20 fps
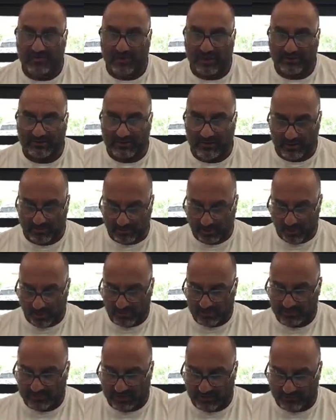right there,
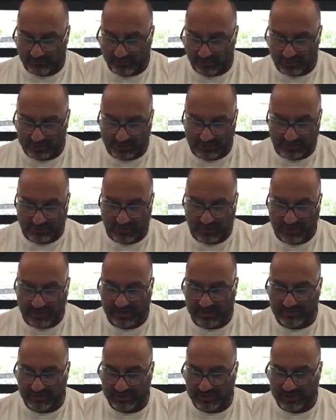broken down, folded, and ready to
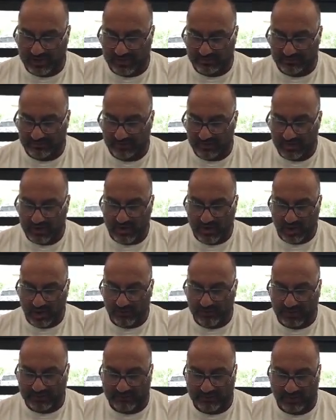be shipped. Hope
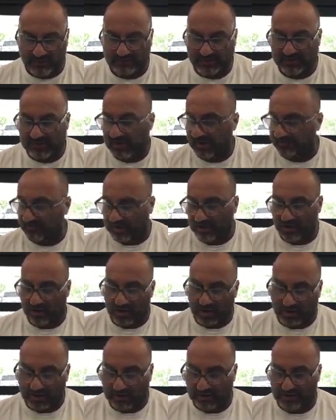that's helped you guys.
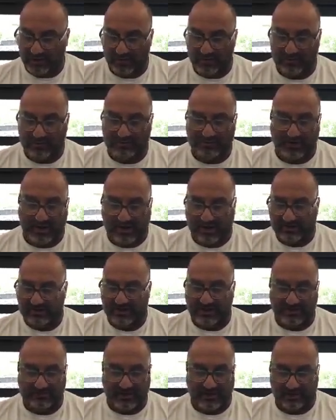I, am excited.
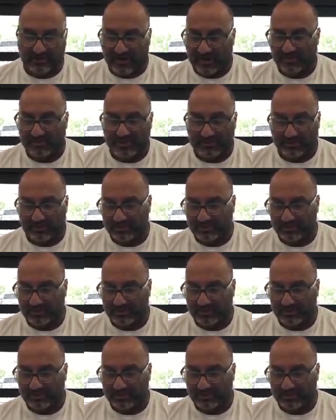I've got a lot of people